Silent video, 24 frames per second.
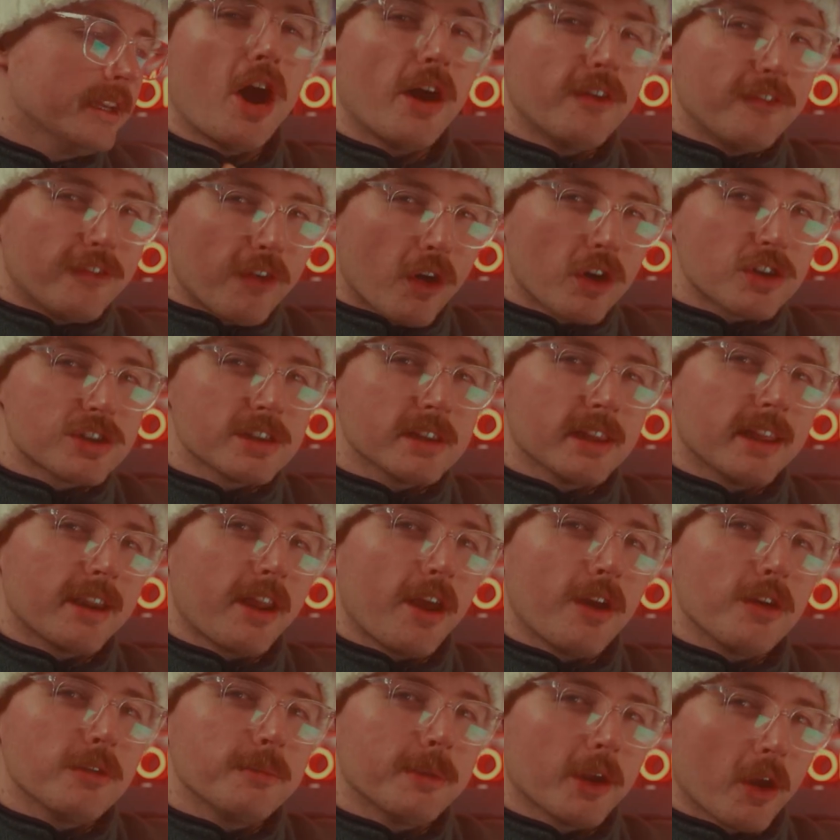Unfortunately
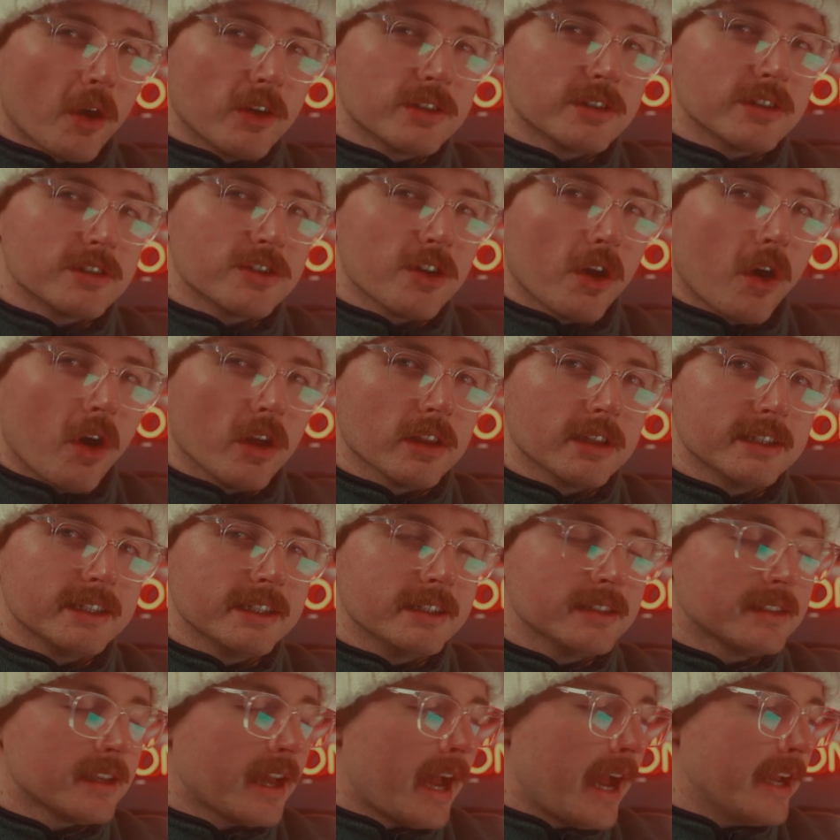now, because it's the
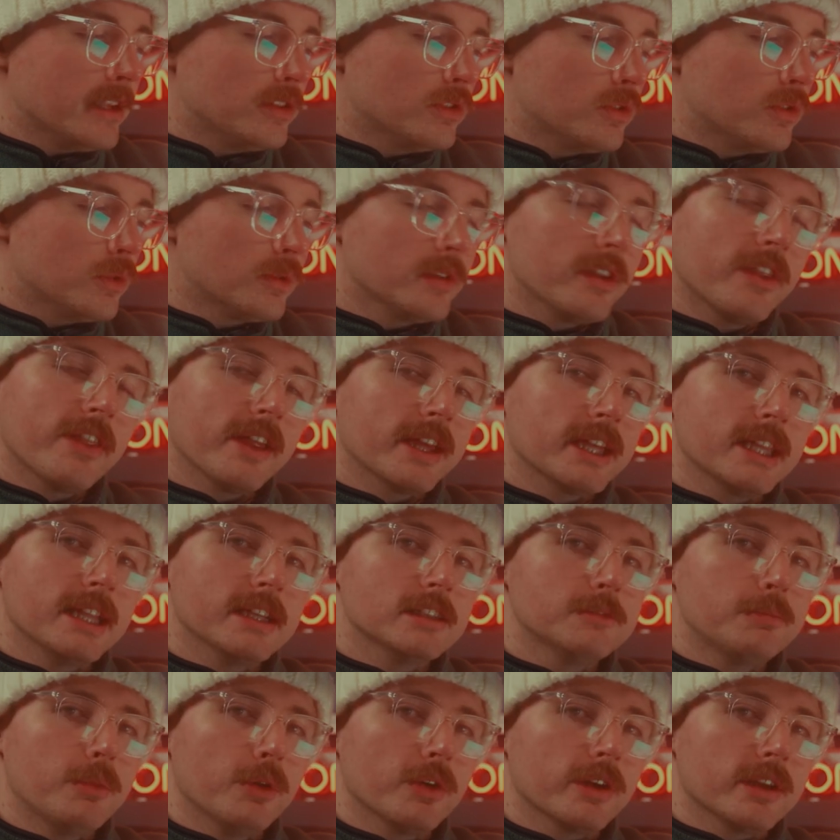holidays, I don't think this
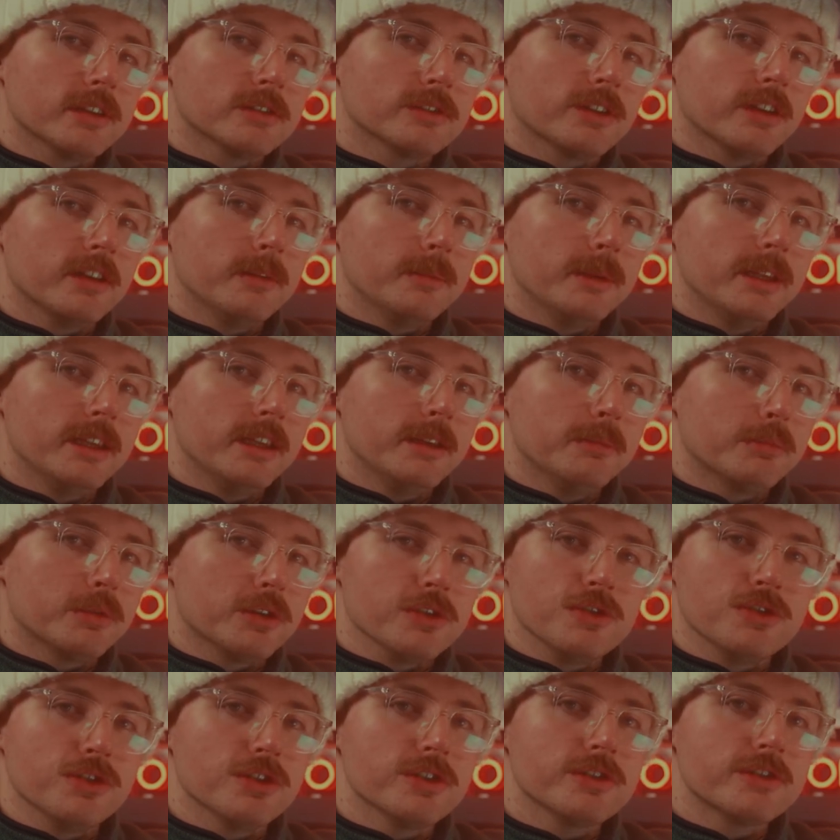book is going to be
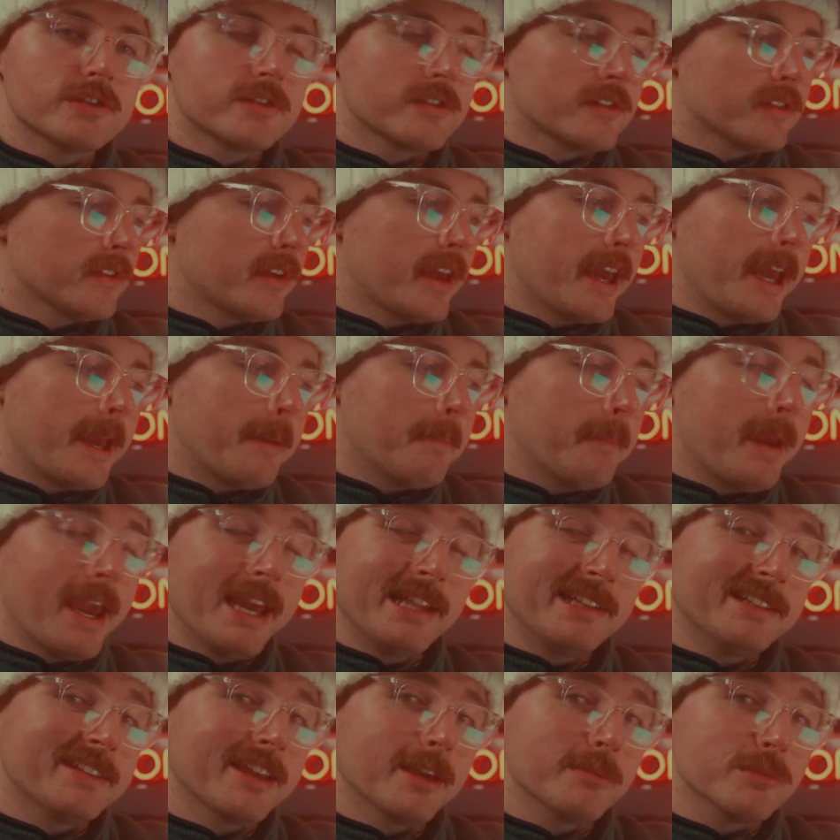produced
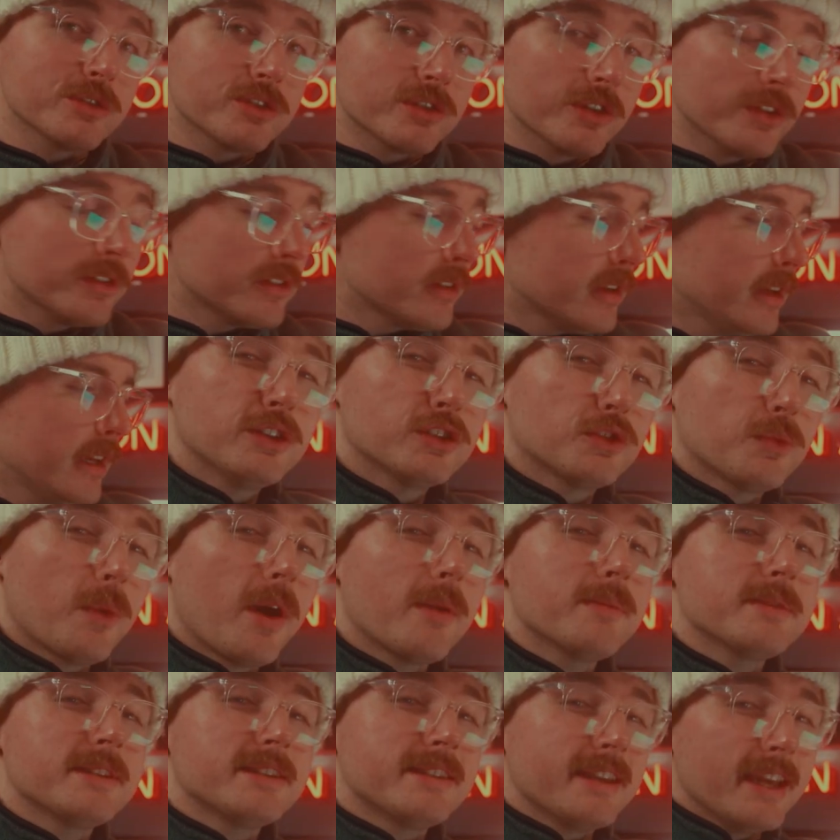anytime soon. So what
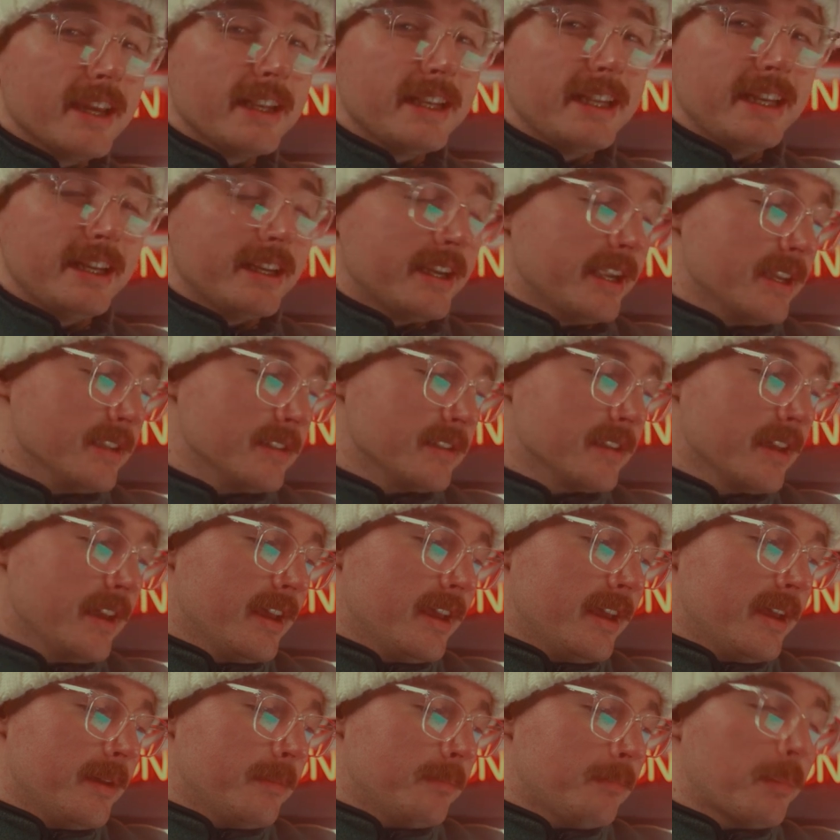I'm saying here is,
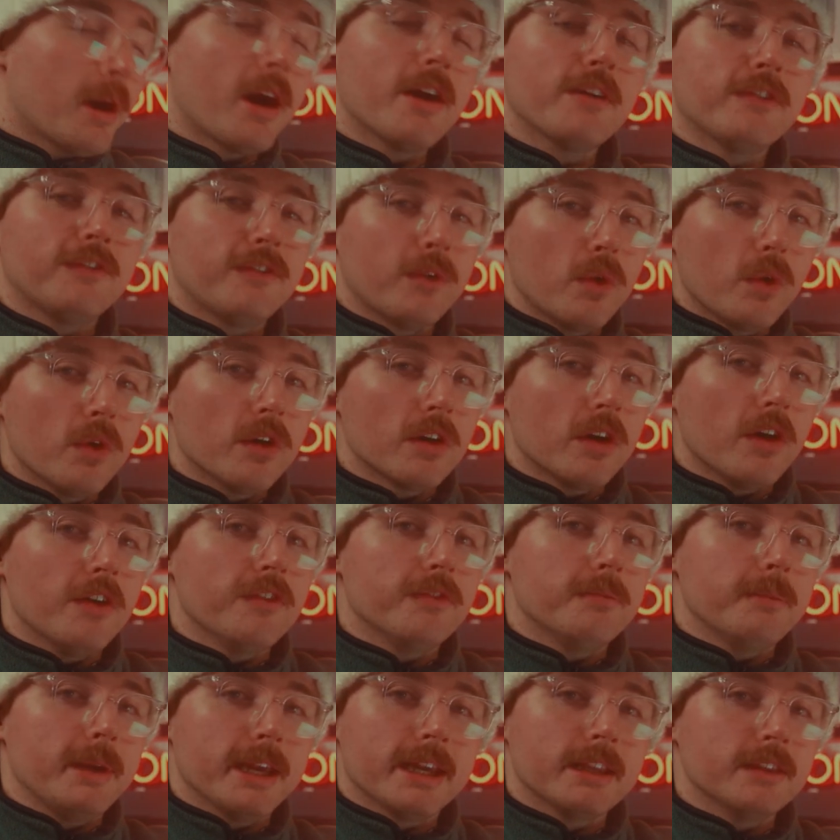part 4
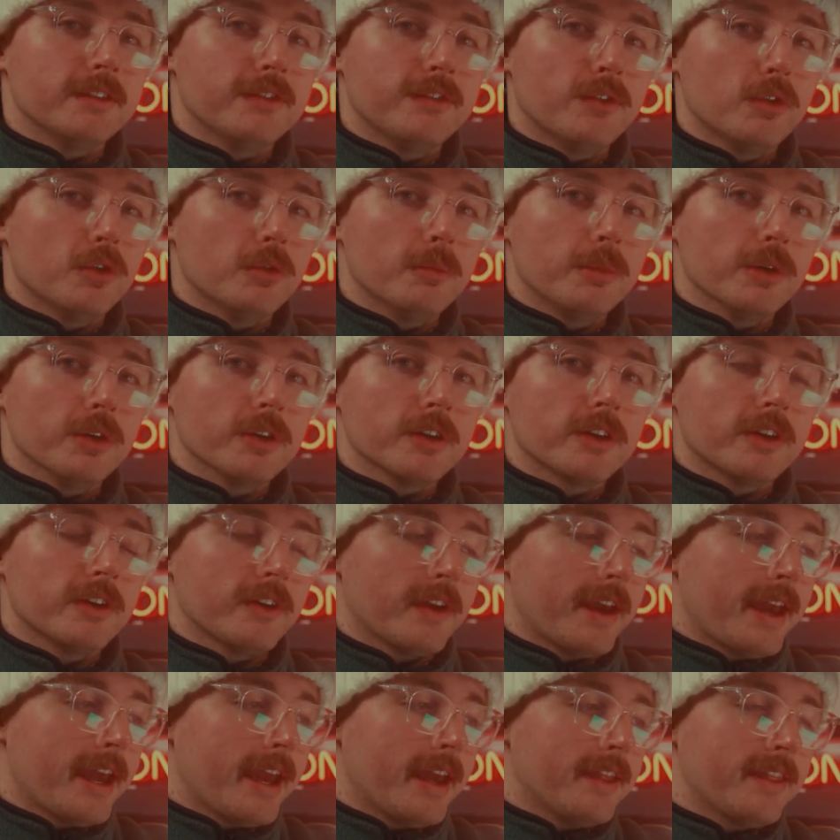of making the photo book,
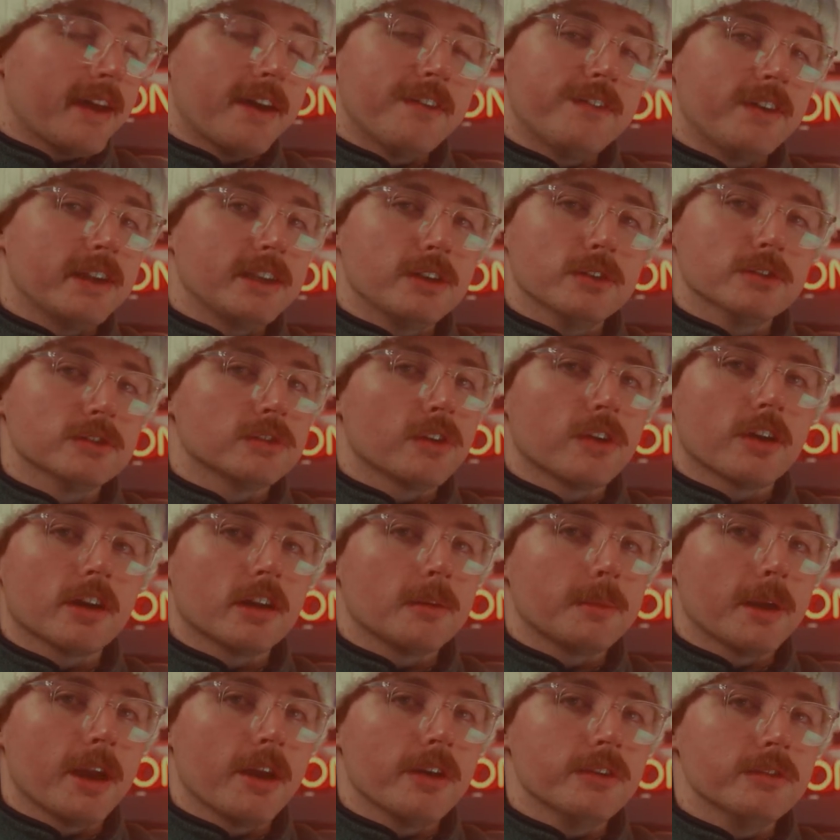that video is not going to
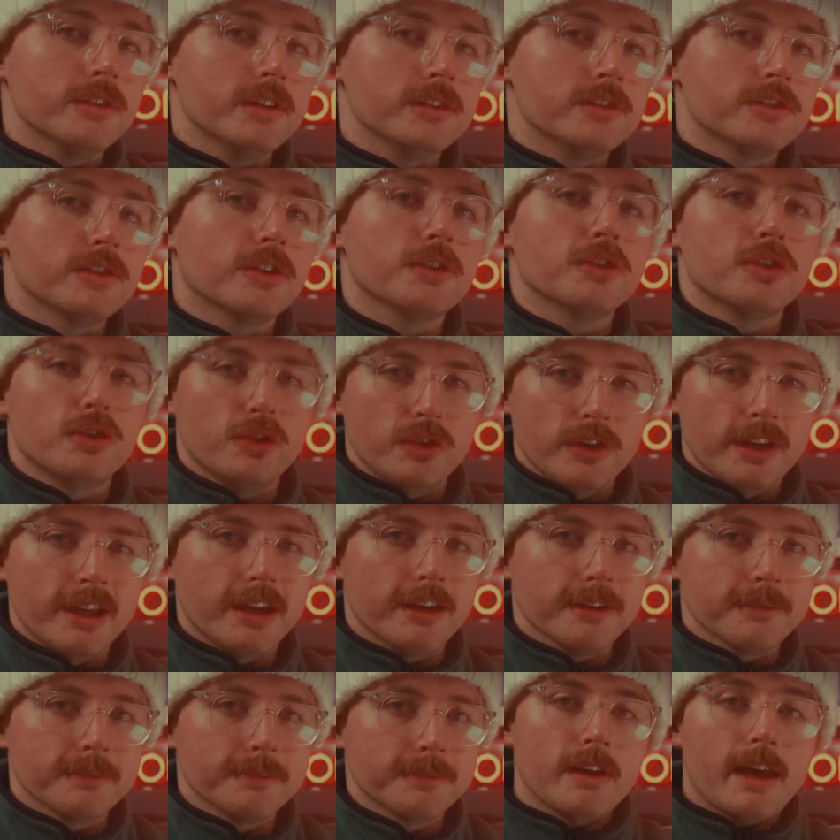be out until the new year.